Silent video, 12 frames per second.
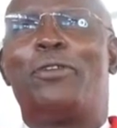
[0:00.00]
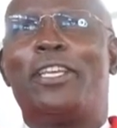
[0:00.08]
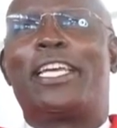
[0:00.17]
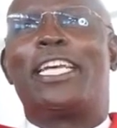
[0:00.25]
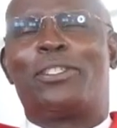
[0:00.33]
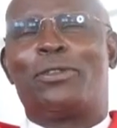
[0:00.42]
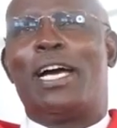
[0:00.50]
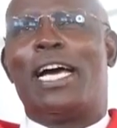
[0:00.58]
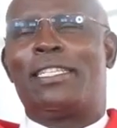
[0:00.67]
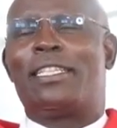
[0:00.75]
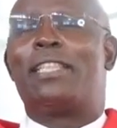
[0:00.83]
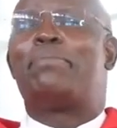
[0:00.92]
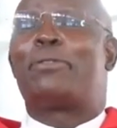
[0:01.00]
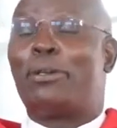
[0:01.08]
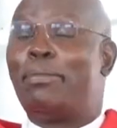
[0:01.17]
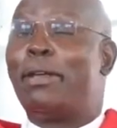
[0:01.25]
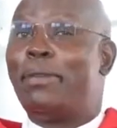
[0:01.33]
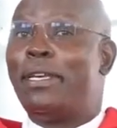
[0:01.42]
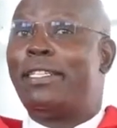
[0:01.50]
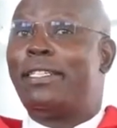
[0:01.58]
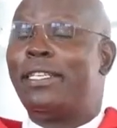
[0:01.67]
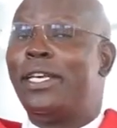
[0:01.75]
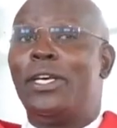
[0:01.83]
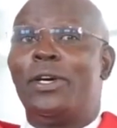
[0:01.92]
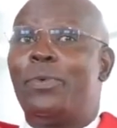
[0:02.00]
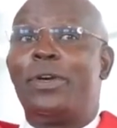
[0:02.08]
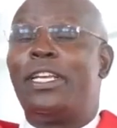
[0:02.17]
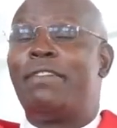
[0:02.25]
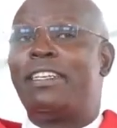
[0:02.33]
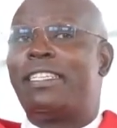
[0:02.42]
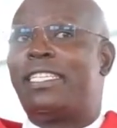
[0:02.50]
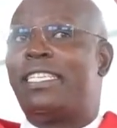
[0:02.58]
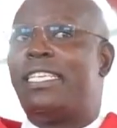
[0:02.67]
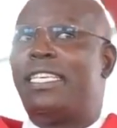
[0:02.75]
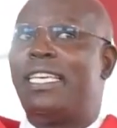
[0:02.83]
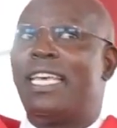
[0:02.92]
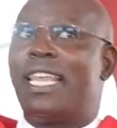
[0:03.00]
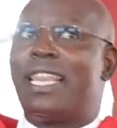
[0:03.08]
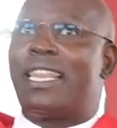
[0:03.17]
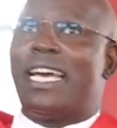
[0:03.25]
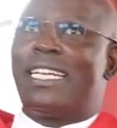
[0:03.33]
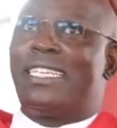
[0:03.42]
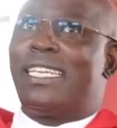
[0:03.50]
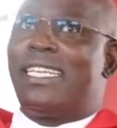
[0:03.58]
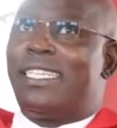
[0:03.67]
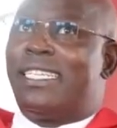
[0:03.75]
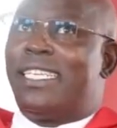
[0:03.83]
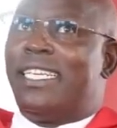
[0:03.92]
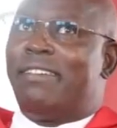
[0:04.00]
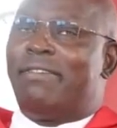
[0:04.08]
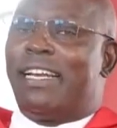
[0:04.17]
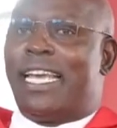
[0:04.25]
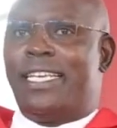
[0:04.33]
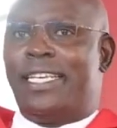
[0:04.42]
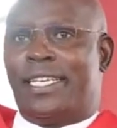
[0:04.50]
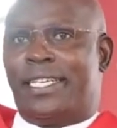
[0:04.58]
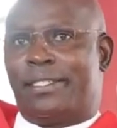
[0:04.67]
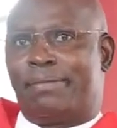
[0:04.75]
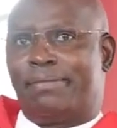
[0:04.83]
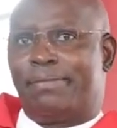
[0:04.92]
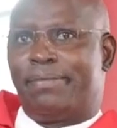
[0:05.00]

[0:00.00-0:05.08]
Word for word: communicates to us. The problem is we never see that silver lining.